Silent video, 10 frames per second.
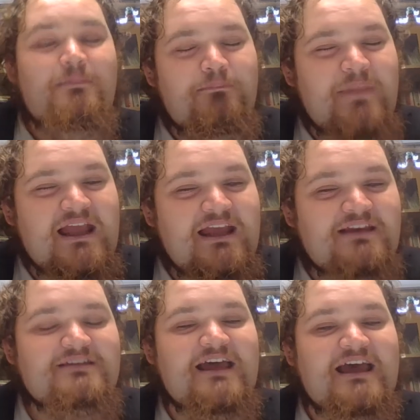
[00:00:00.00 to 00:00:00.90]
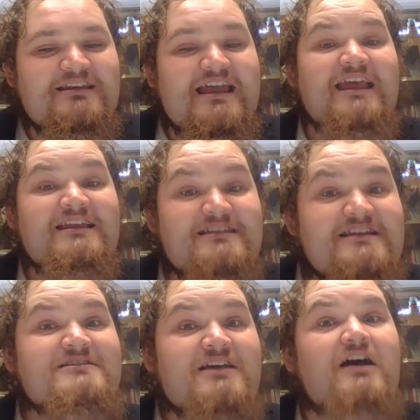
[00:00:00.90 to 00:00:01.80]
made that day
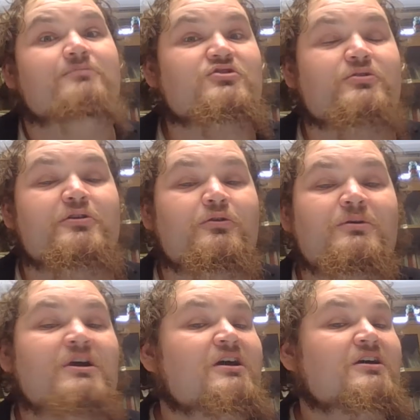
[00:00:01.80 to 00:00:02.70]
did come true.